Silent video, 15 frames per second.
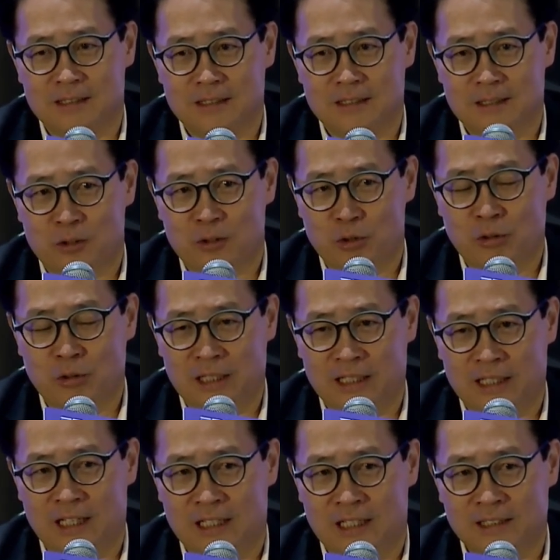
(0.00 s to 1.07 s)
And we
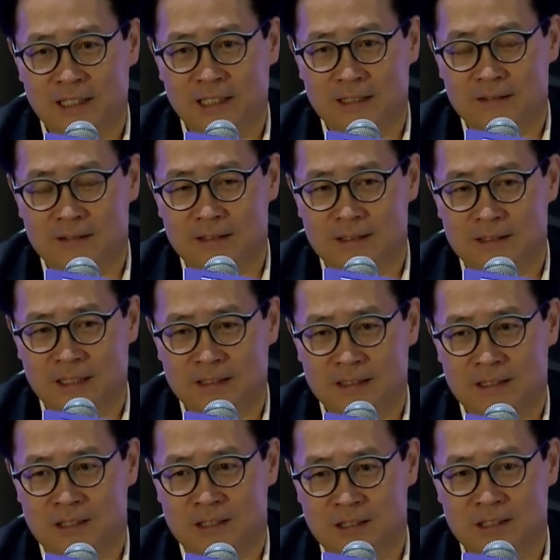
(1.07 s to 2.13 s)
can see that
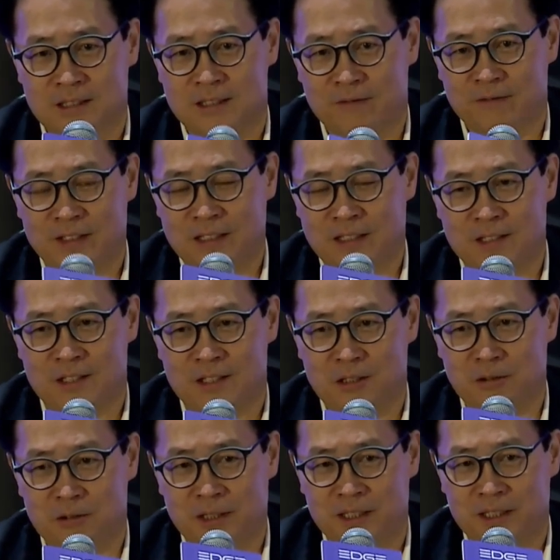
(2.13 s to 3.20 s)
in Hong Kong's
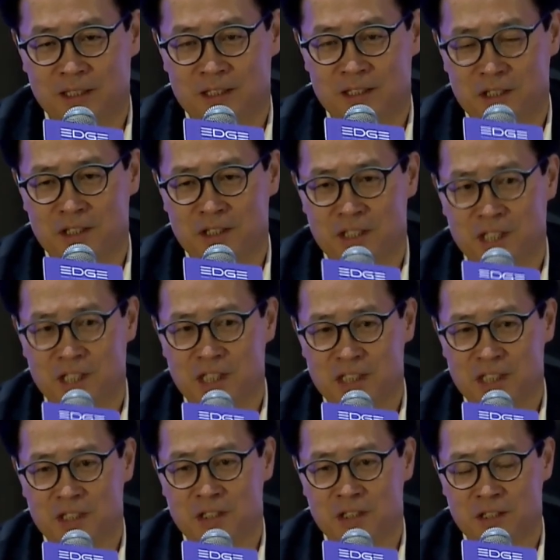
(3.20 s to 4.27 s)
blockchain
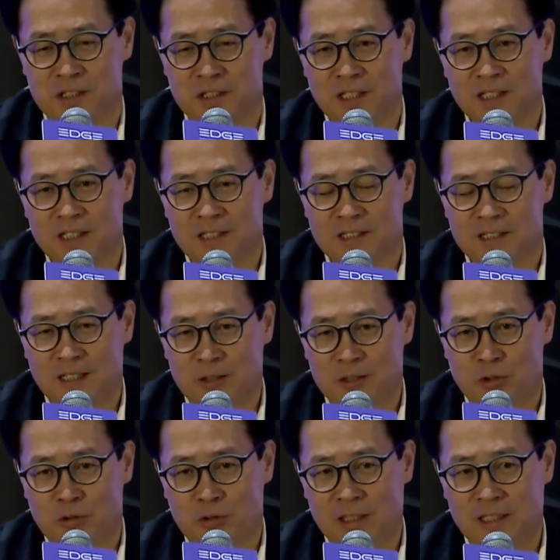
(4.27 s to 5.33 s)
industry, Hong
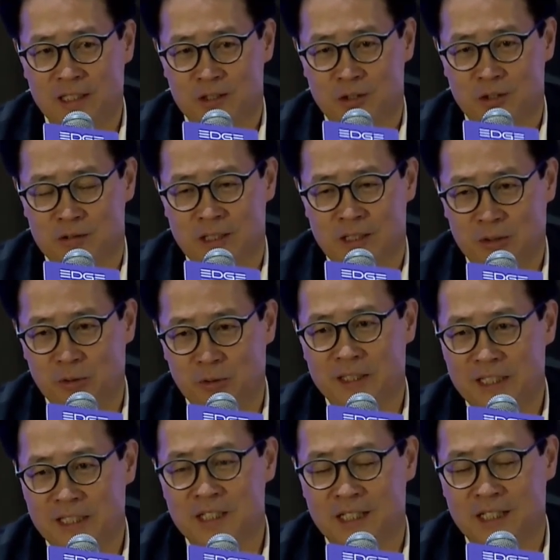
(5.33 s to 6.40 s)
Kong is a very
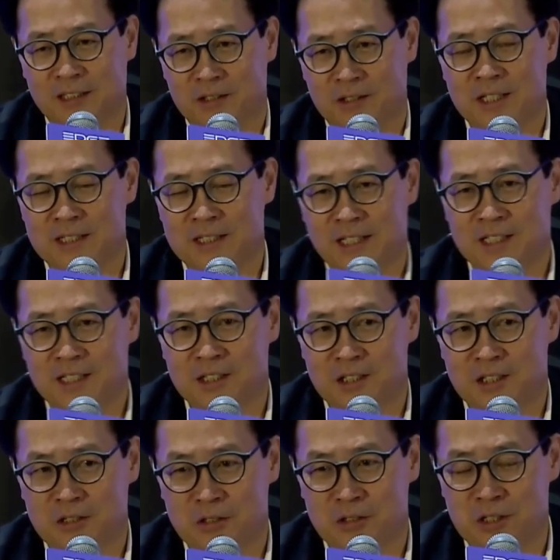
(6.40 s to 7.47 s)
free
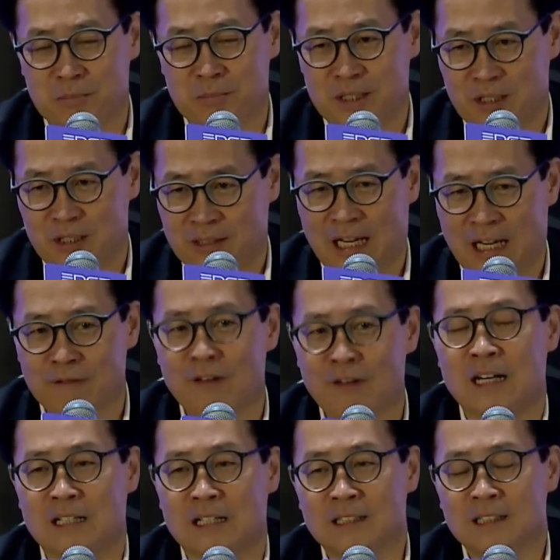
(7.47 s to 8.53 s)
economy, and the
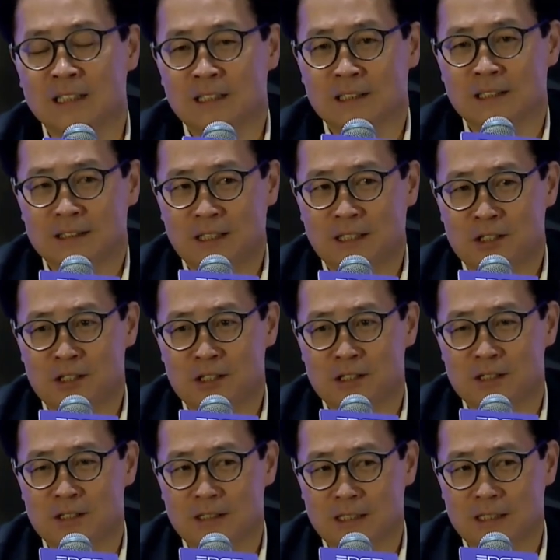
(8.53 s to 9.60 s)
blockchain
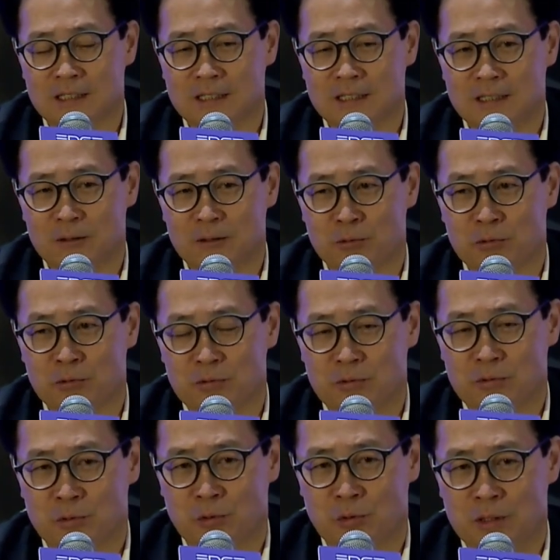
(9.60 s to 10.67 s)
industry
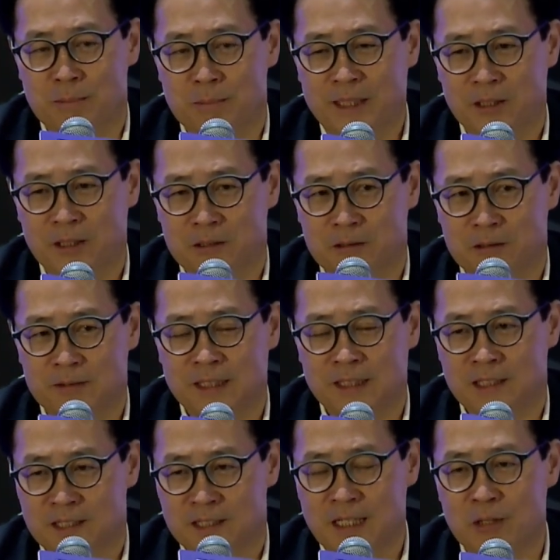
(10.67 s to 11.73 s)
has been growing
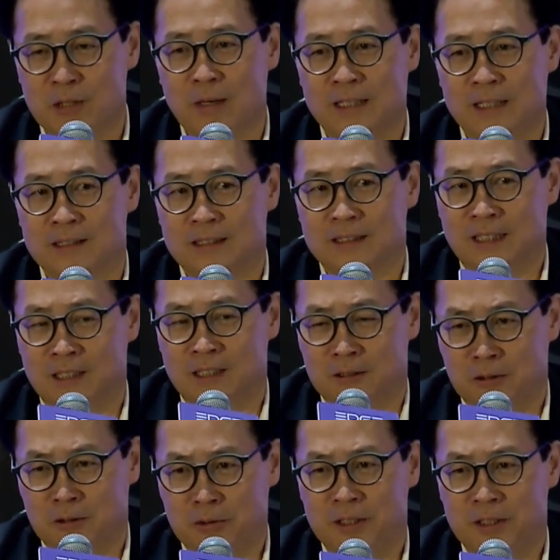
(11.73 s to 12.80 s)
in this very open
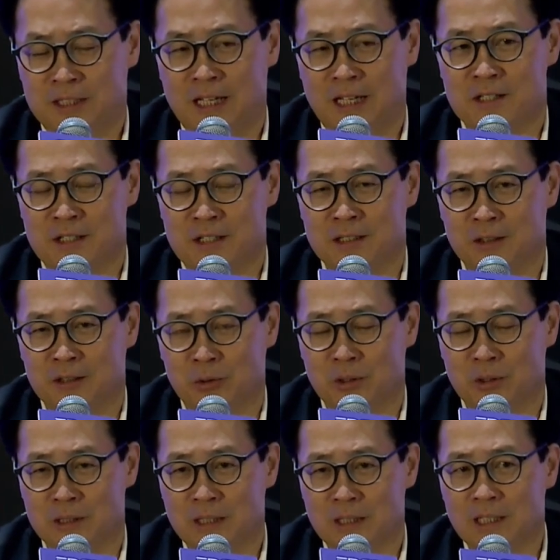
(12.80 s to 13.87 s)
environment. But
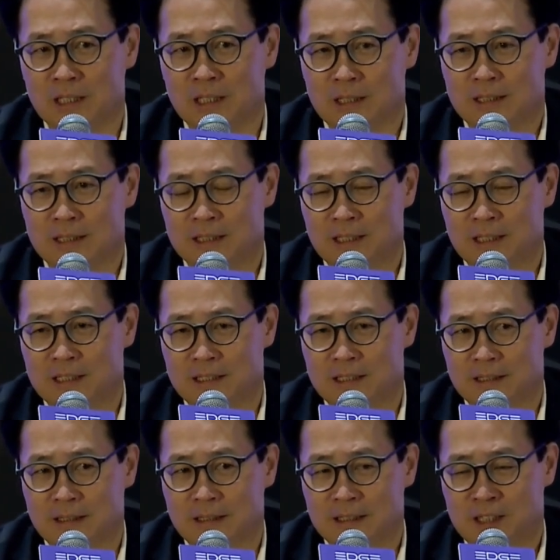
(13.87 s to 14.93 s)
without any
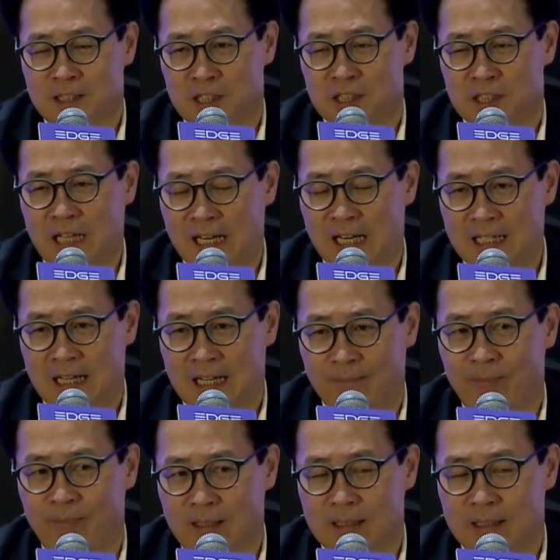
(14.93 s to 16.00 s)
regulation, there will
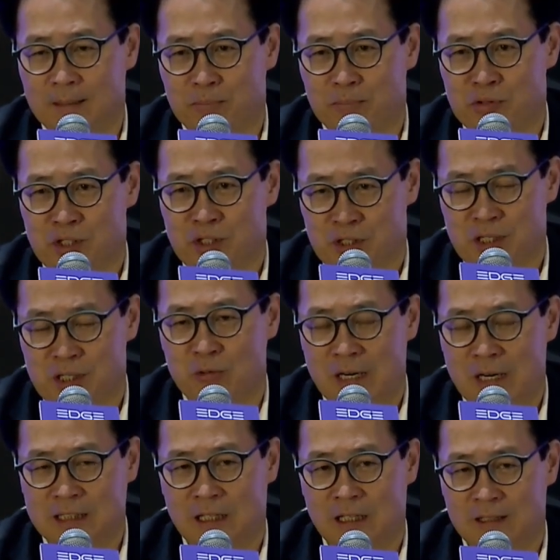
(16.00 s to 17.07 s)
be issues
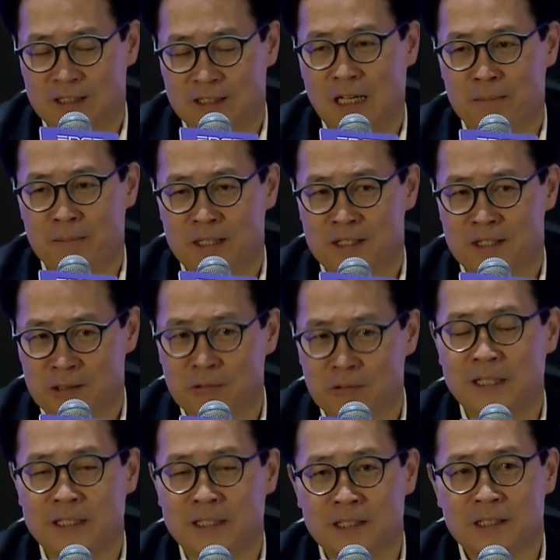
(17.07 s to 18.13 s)
and
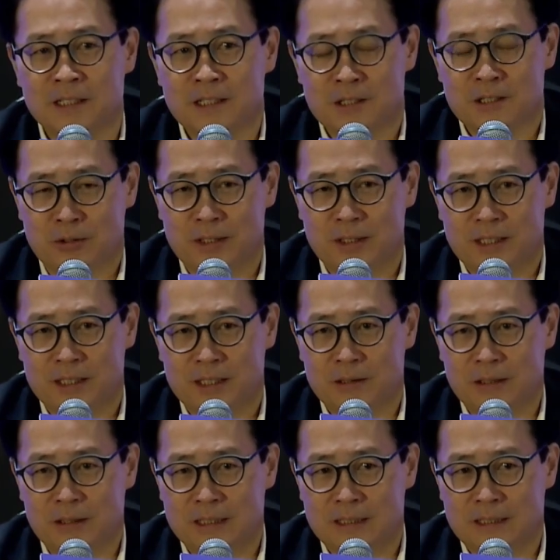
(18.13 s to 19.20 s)
fraud
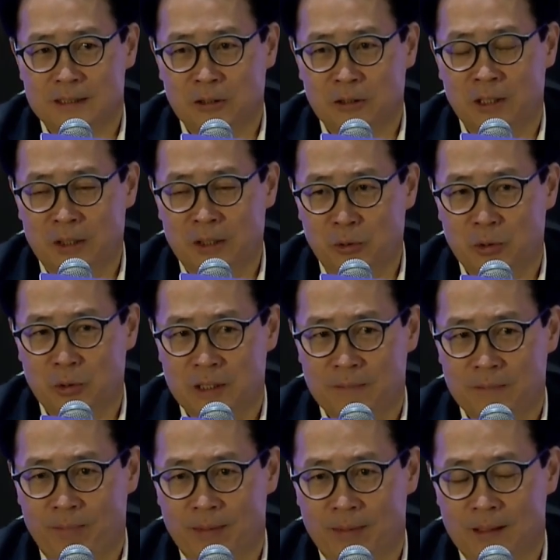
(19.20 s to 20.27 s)
in this
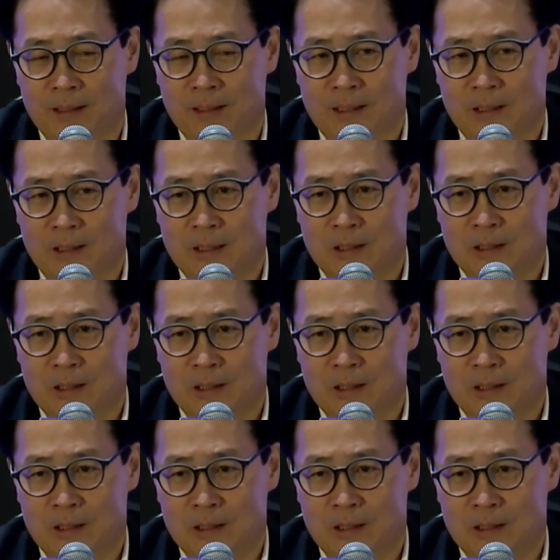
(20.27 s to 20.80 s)
process.